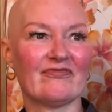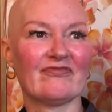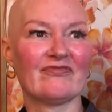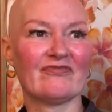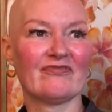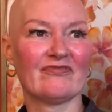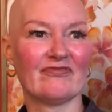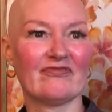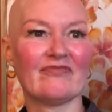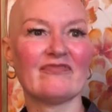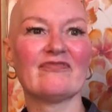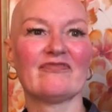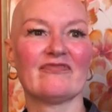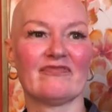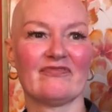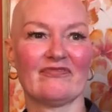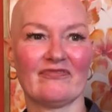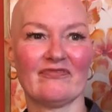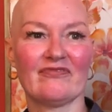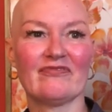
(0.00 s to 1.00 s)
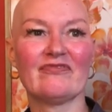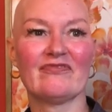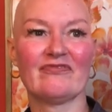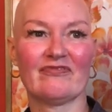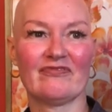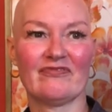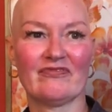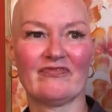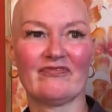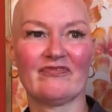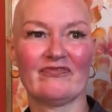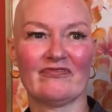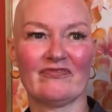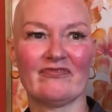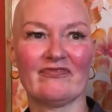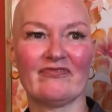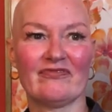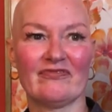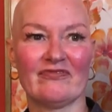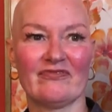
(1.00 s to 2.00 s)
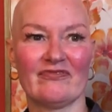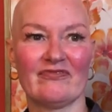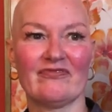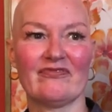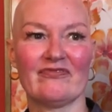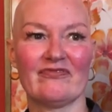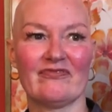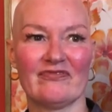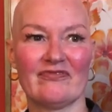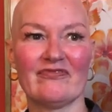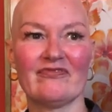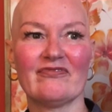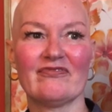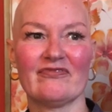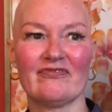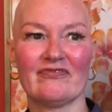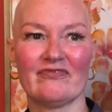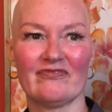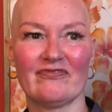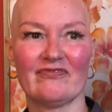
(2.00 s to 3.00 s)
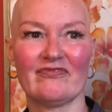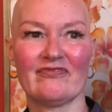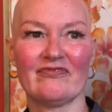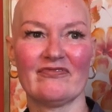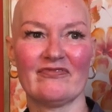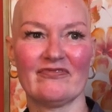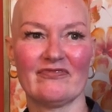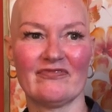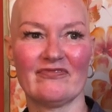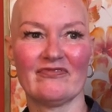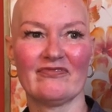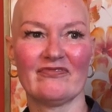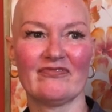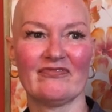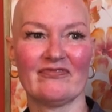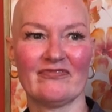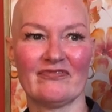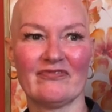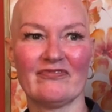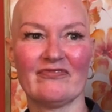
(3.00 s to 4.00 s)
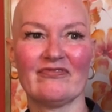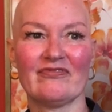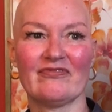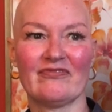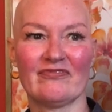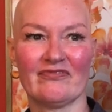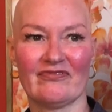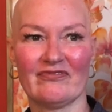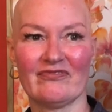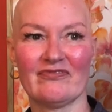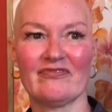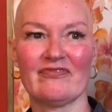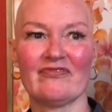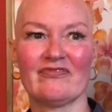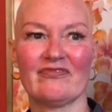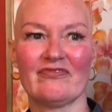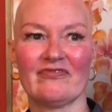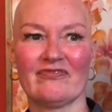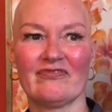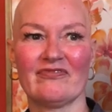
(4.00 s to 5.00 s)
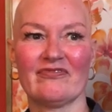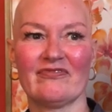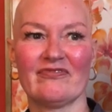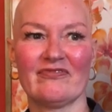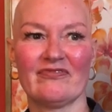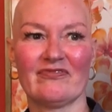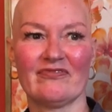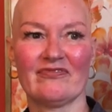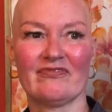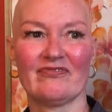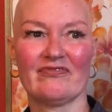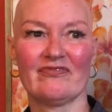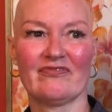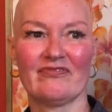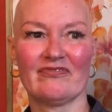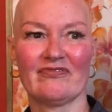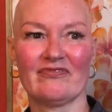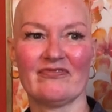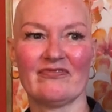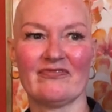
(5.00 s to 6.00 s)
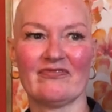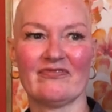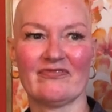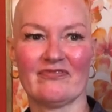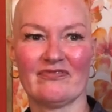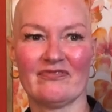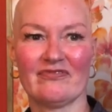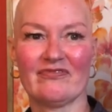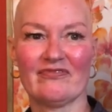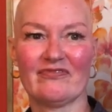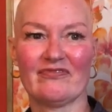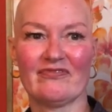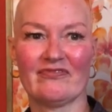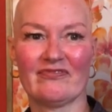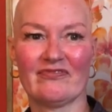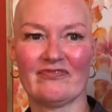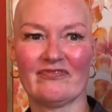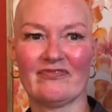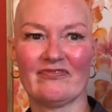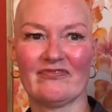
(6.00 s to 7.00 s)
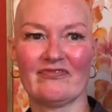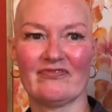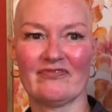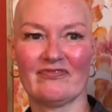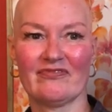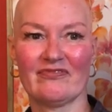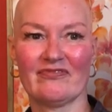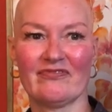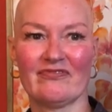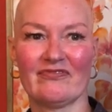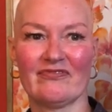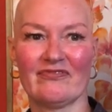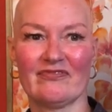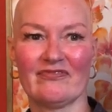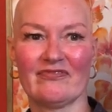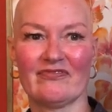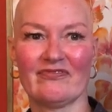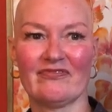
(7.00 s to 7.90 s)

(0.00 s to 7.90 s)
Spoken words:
[no speech]